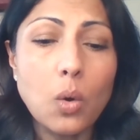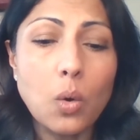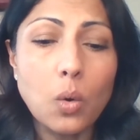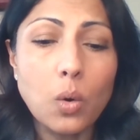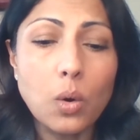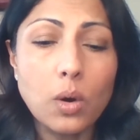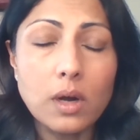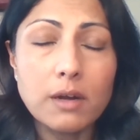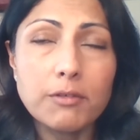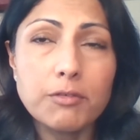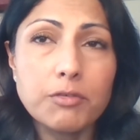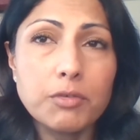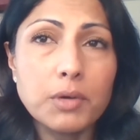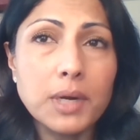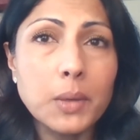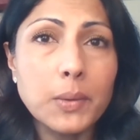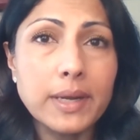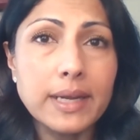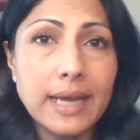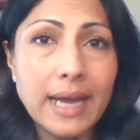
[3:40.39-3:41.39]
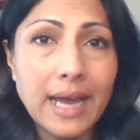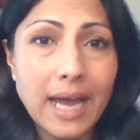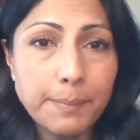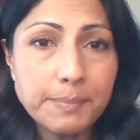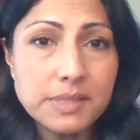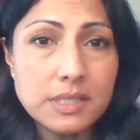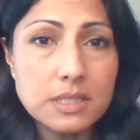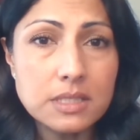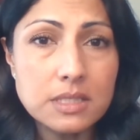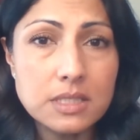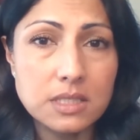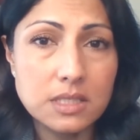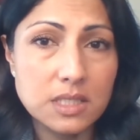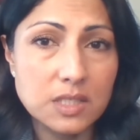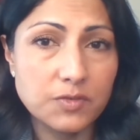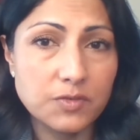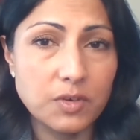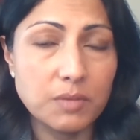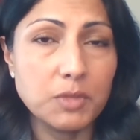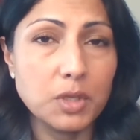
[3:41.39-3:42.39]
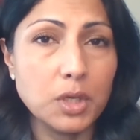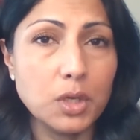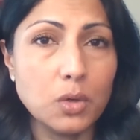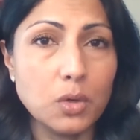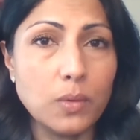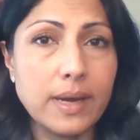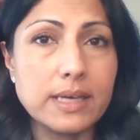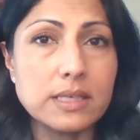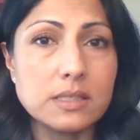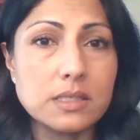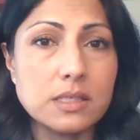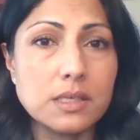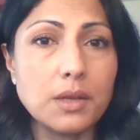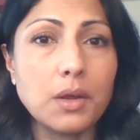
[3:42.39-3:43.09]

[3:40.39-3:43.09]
or frequent absences from the U.S.,